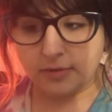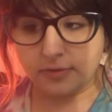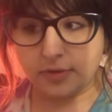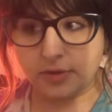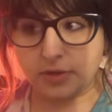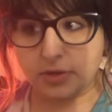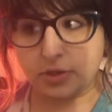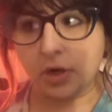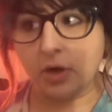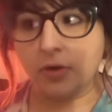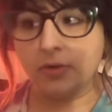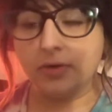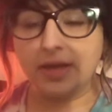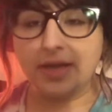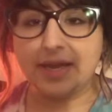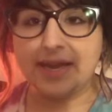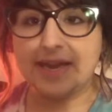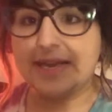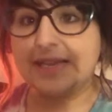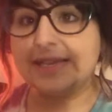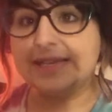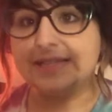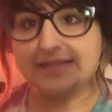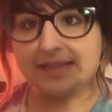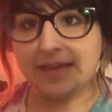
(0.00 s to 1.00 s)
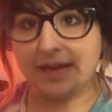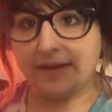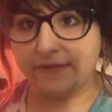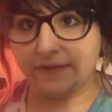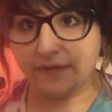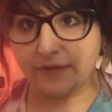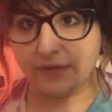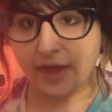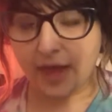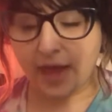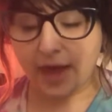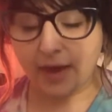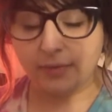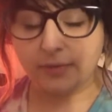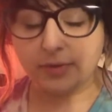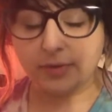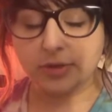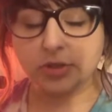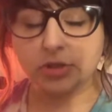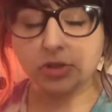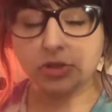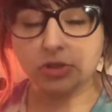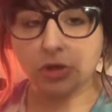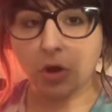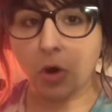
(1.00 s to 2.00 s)
The tone that he set for that
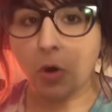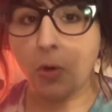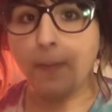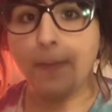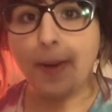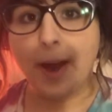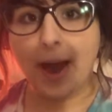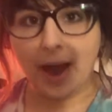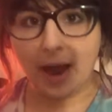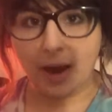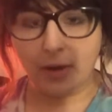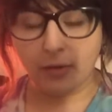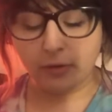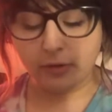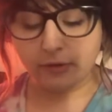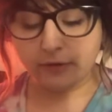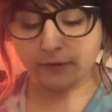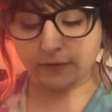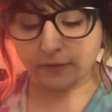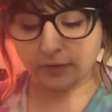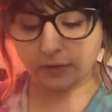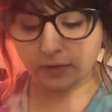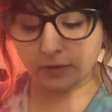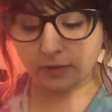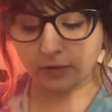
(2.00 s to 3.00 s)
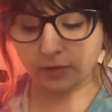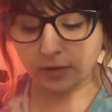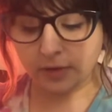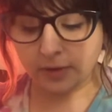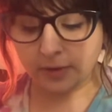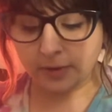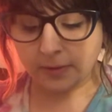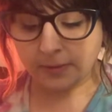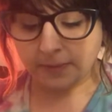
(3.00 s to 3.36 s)
was so powerful,